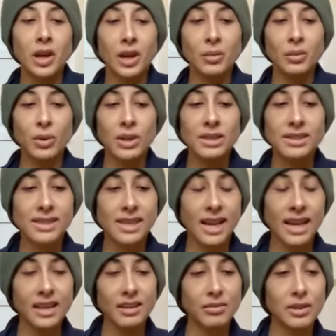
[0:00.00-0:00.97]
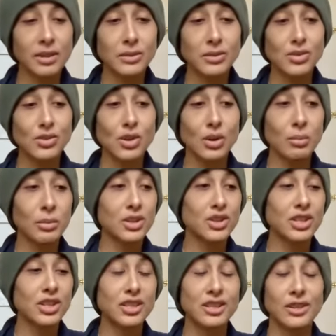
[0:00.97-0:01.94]
on one side it feels so
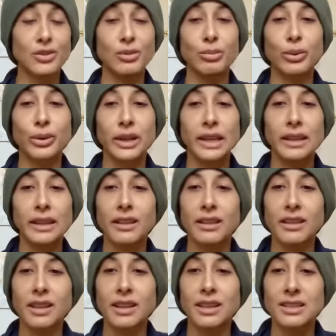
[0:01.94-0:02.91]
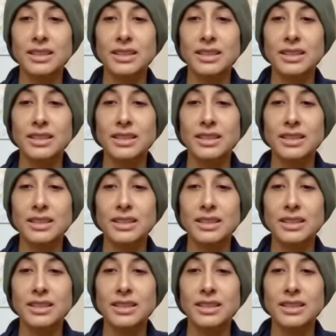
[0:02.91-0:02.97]
much easier to breathe than